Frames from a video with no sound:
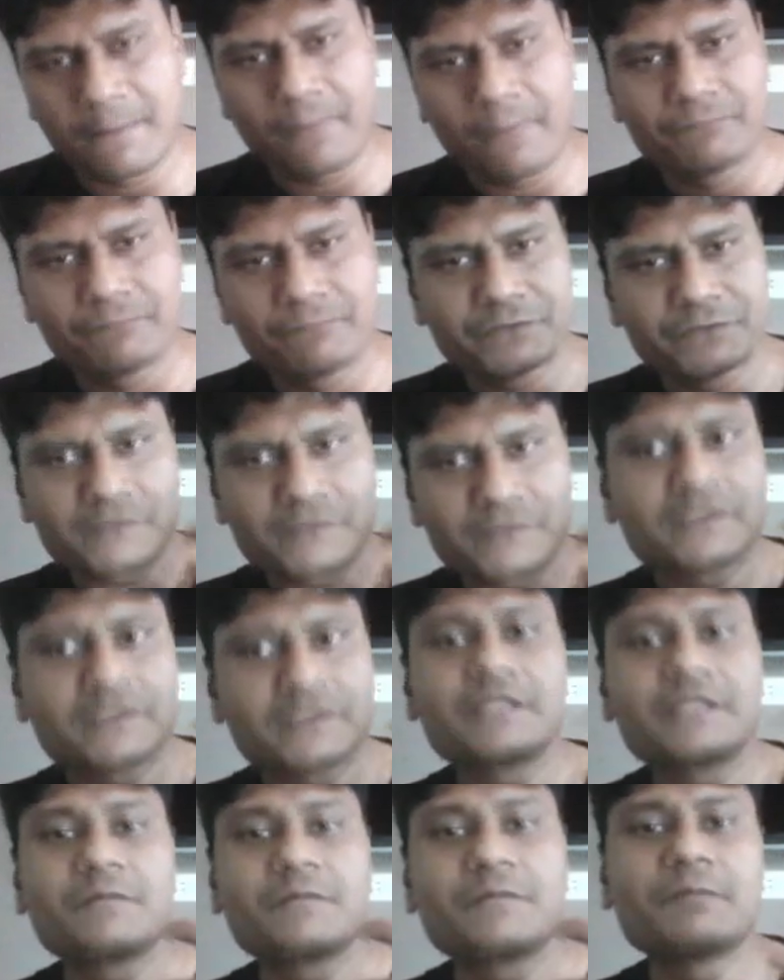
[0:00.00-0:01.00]
just
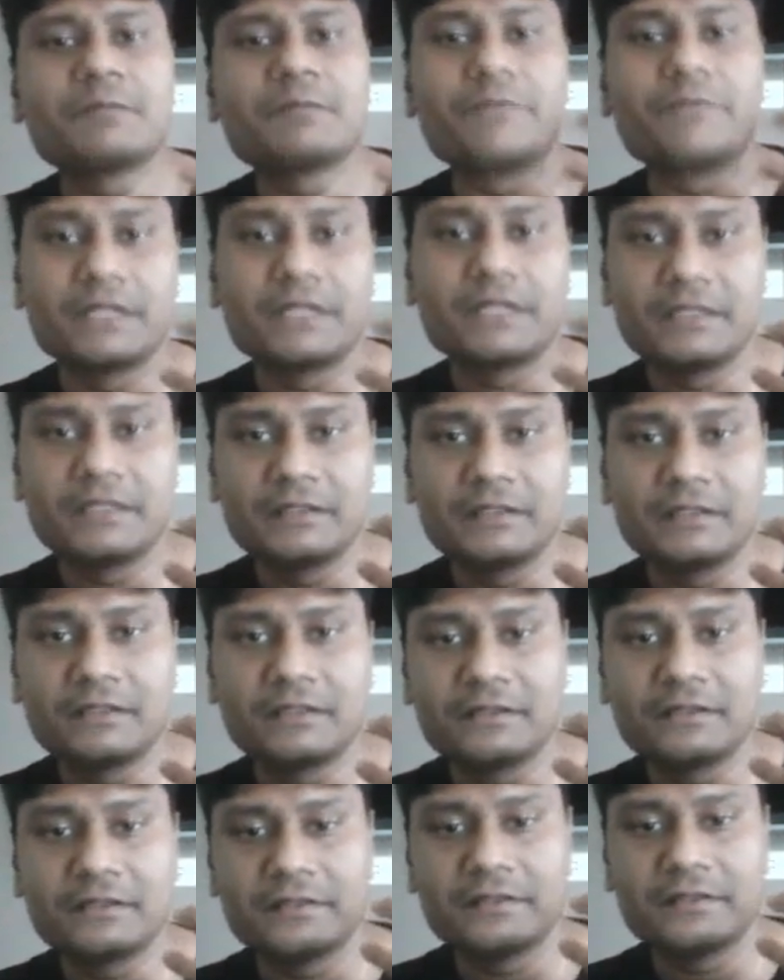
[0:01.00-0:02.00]
telling my brain
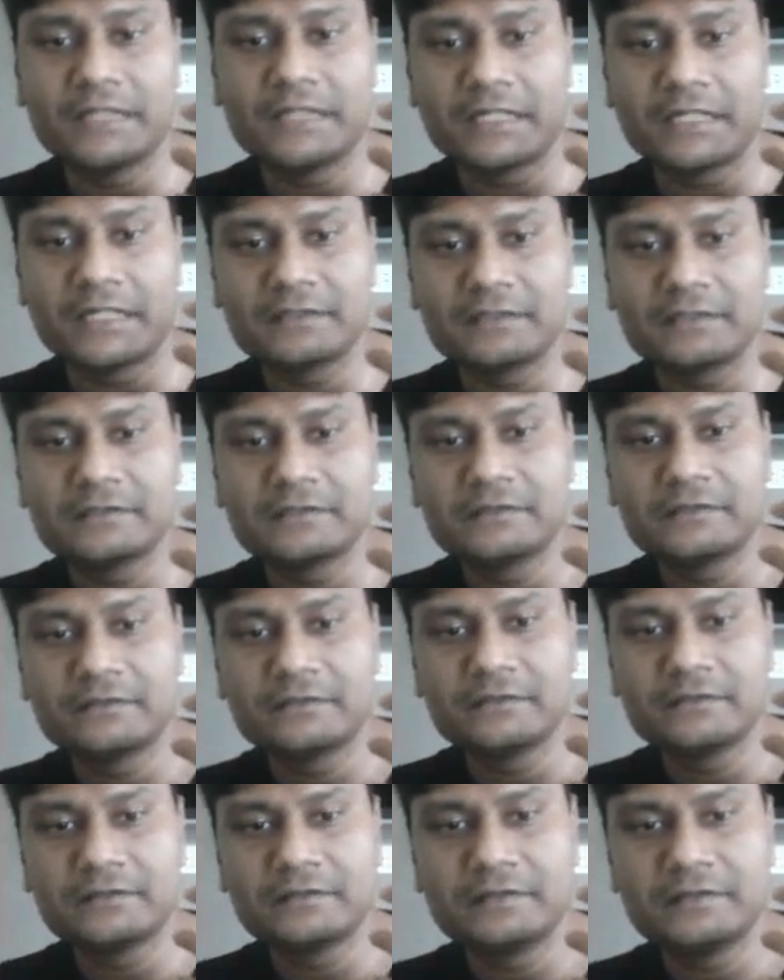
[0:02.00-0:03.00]
that
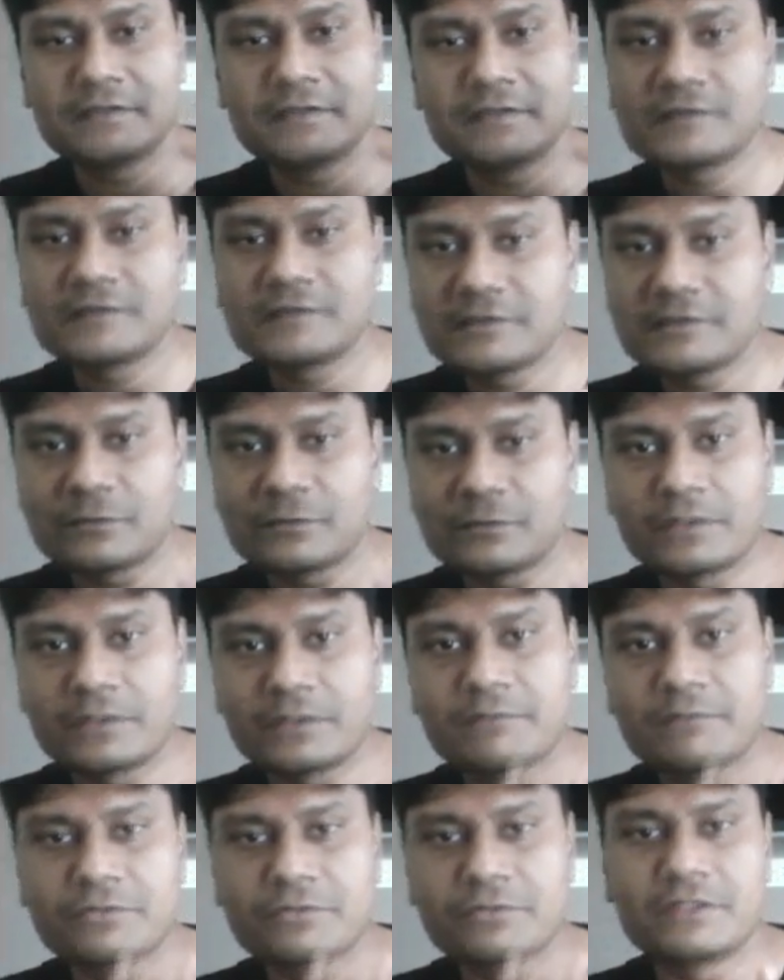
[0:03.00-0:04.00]
this is what
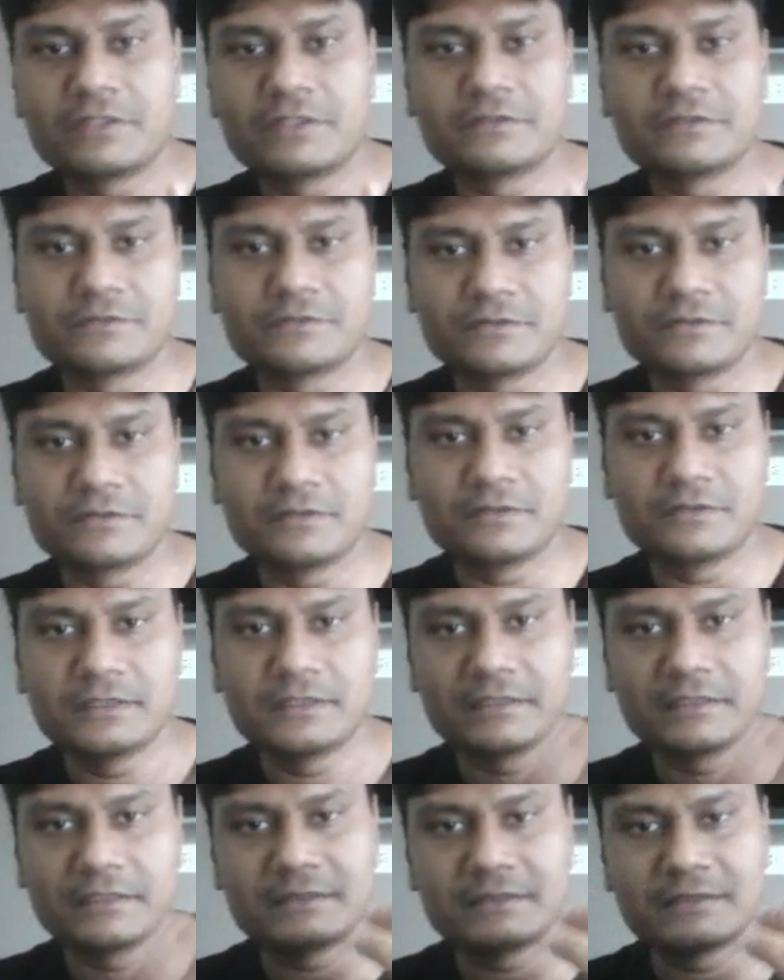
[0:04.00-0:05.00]
I'm trying to draw.
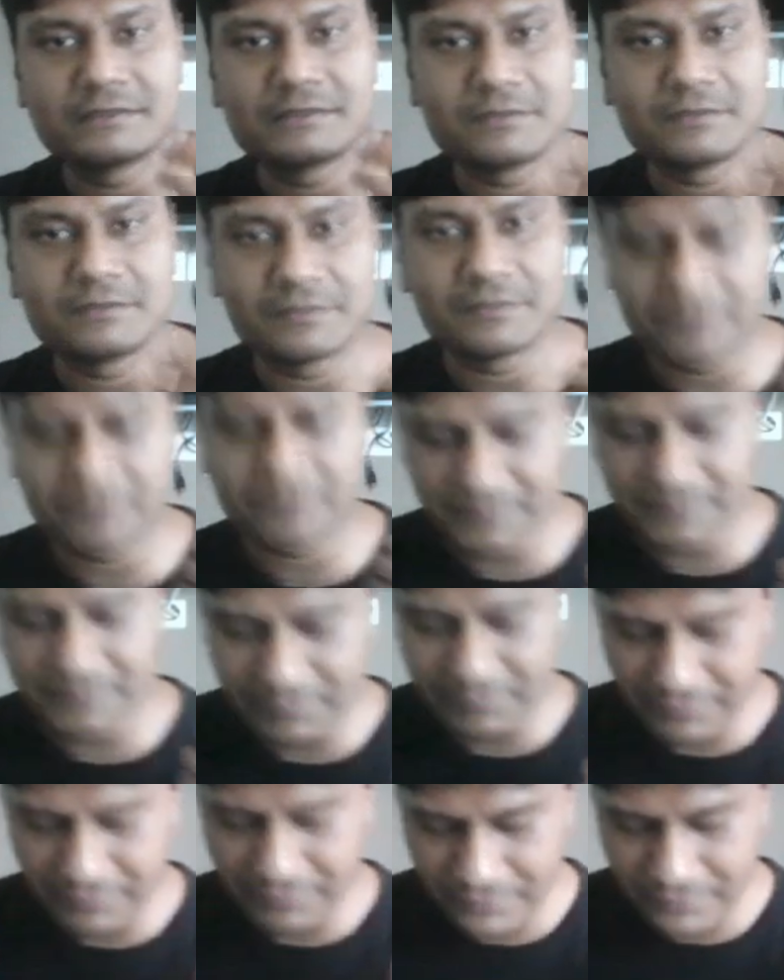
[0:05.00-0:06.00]
Like, it's like, for
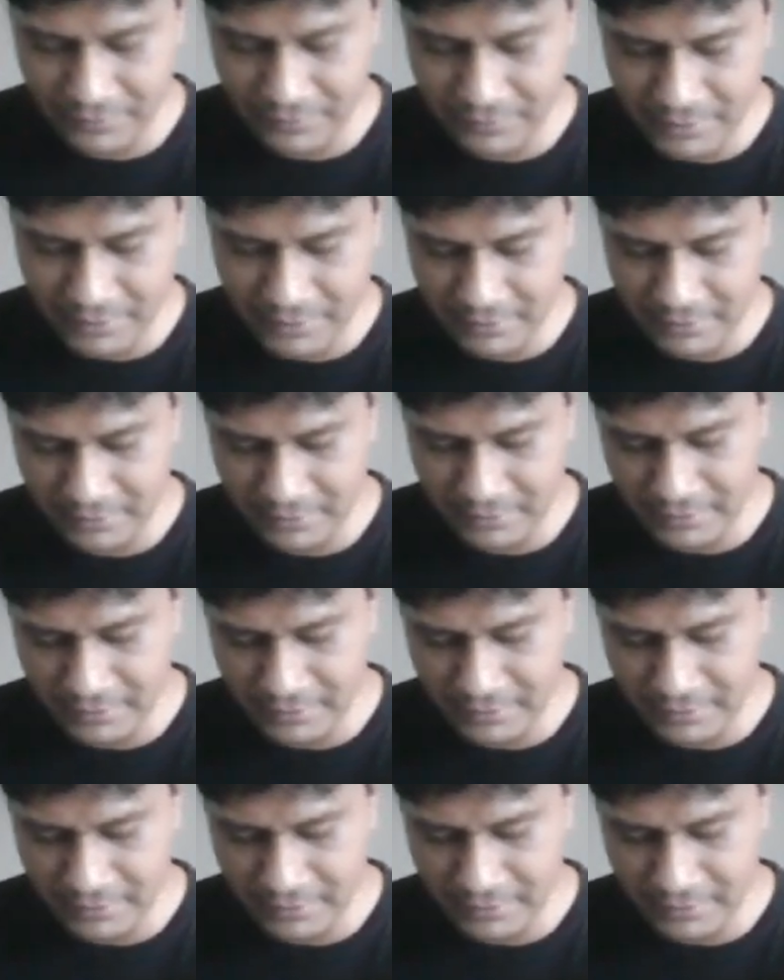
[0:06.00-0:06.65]
example, if you look at the